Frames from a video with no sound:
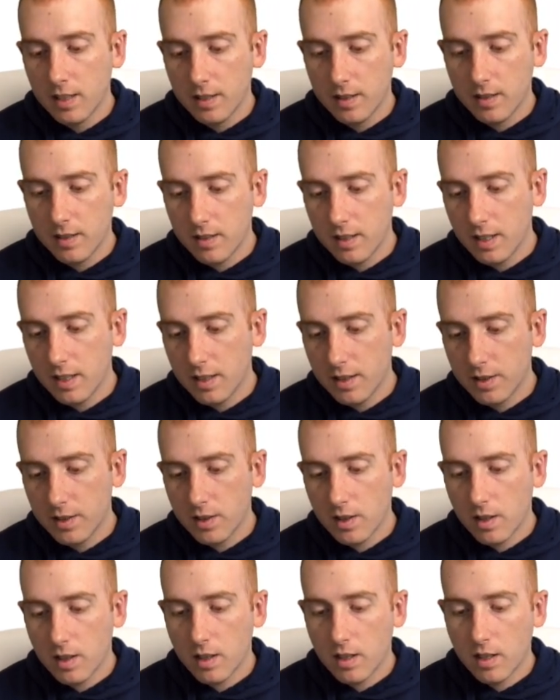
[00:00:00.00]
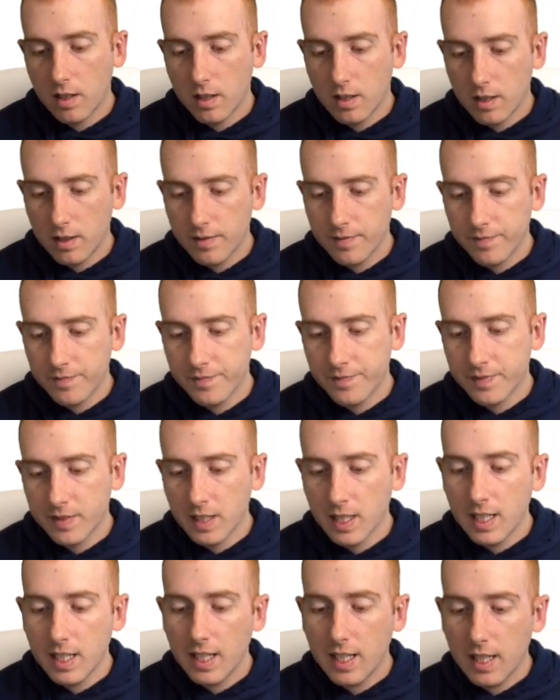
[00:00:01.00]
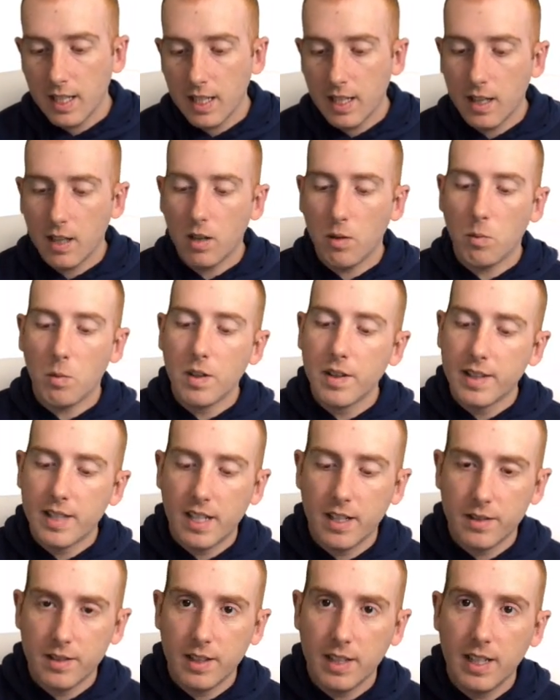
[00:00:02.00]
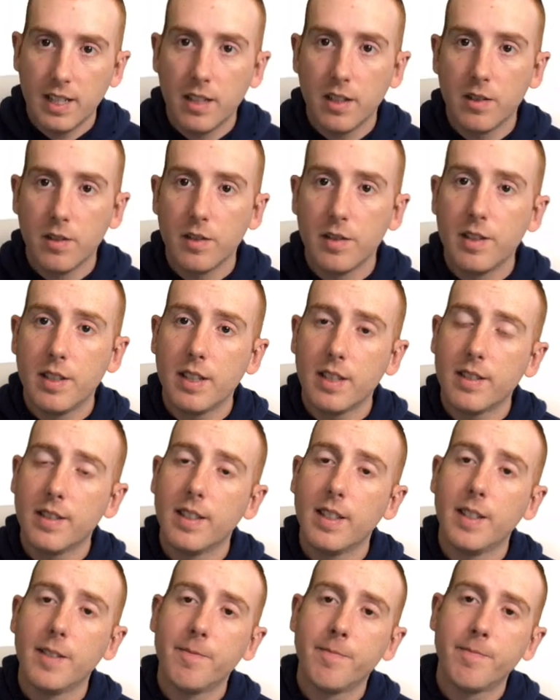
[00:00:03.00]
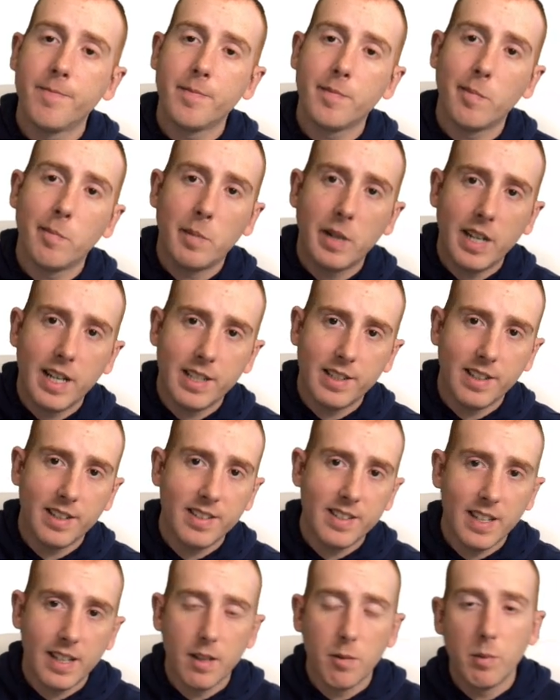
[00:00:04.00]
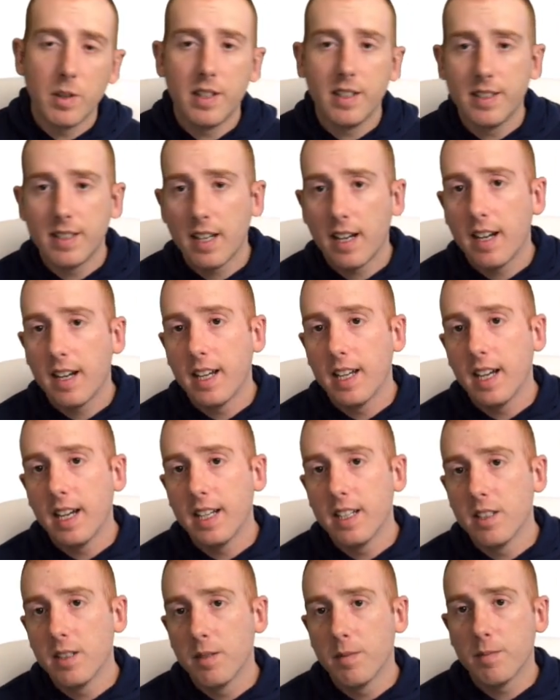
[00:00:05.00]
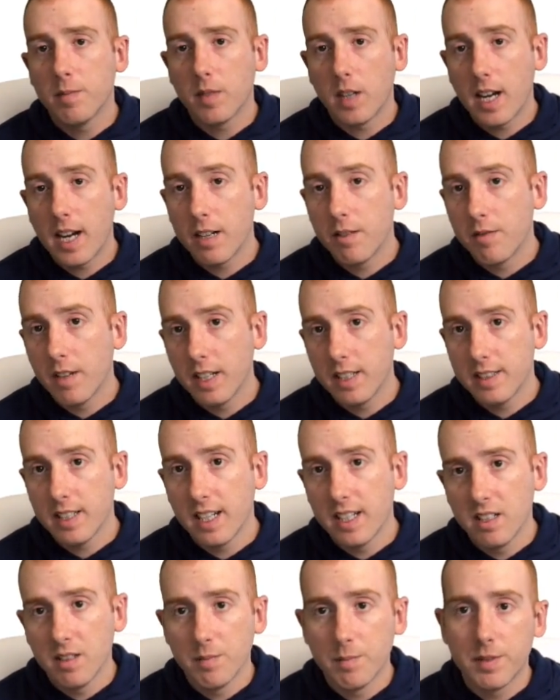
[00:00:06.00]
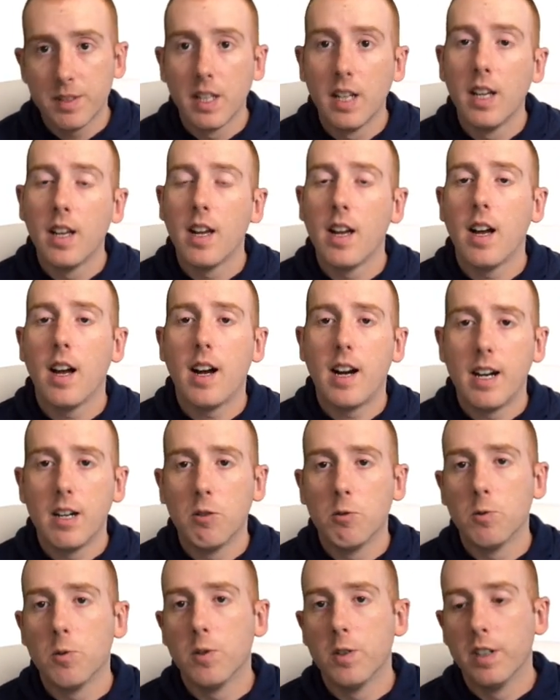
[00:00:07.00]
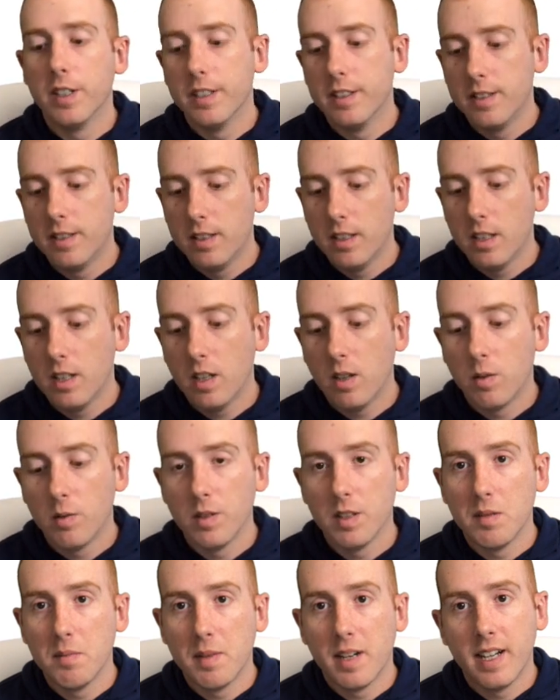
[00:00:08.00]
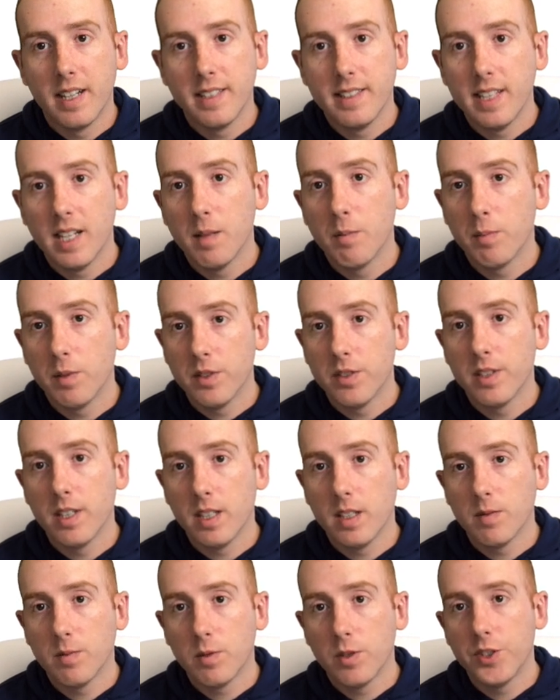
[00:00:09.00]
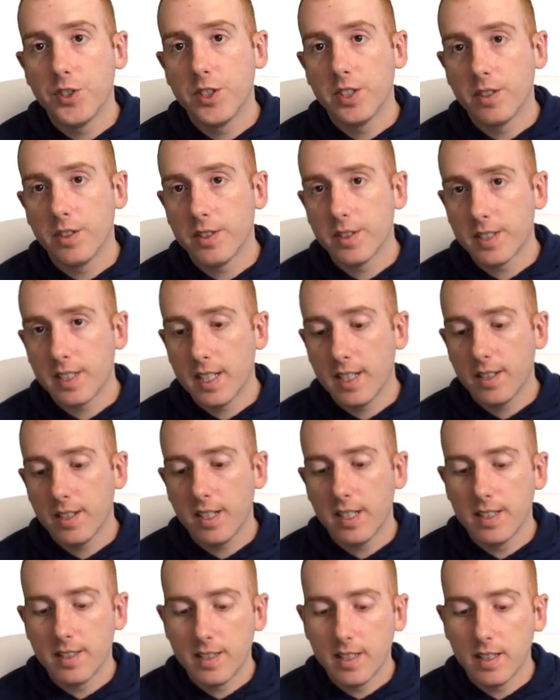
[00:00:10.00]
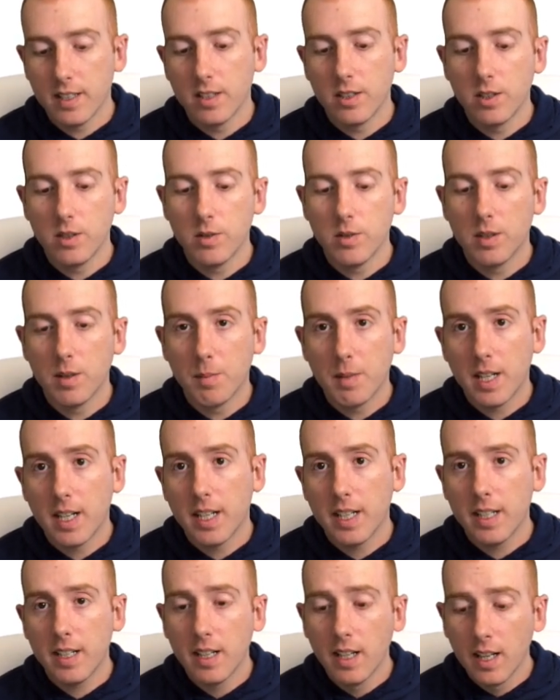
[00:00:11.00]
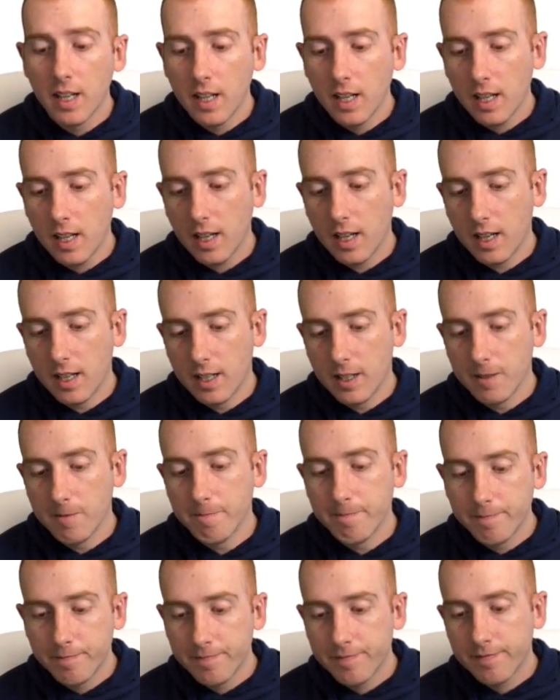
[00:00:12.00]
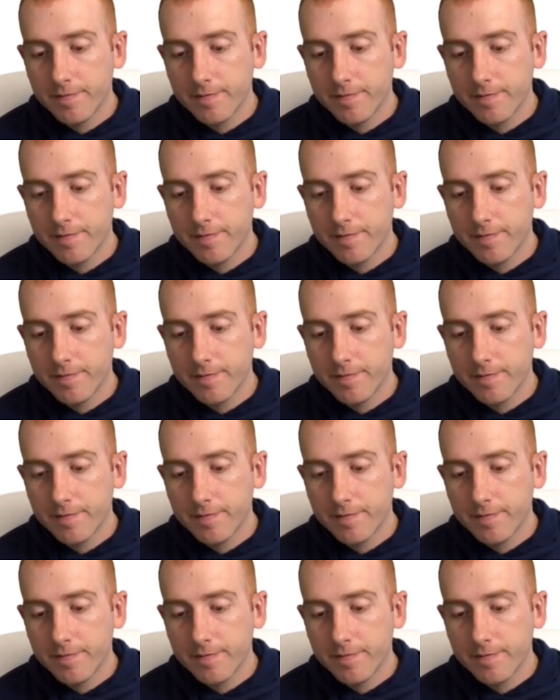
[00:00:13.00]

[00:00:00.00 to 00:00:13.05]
Sales are one thousand eight hundred sixty. But as I said, with these high item, high ranked items, I would only buy ten percent of what Jungle Scout is telling you to buy. Um,